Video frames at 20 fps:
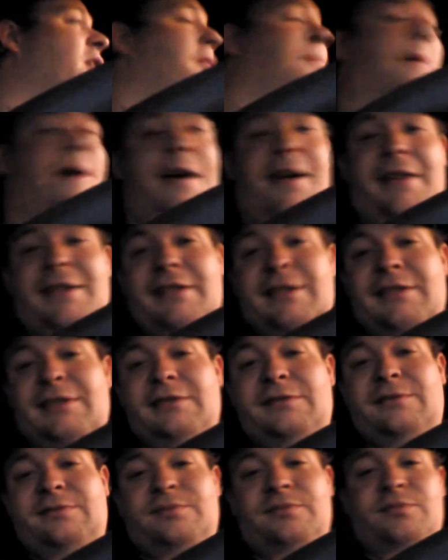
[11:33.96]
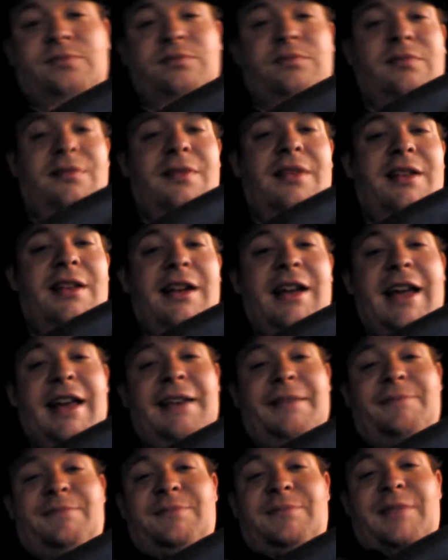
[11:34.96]
But
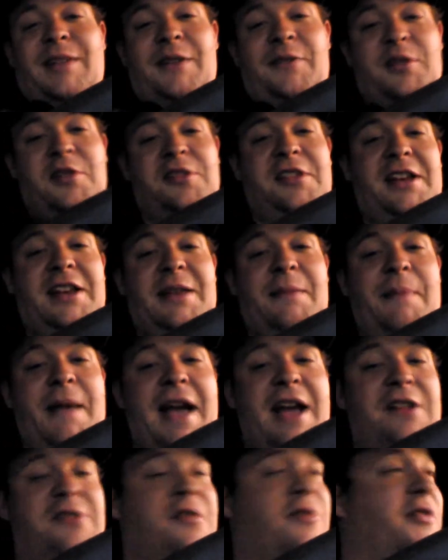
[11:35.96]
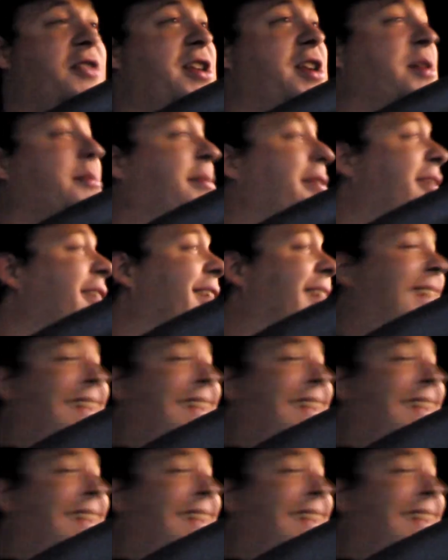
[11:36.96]
if you're seeing the patch over there, but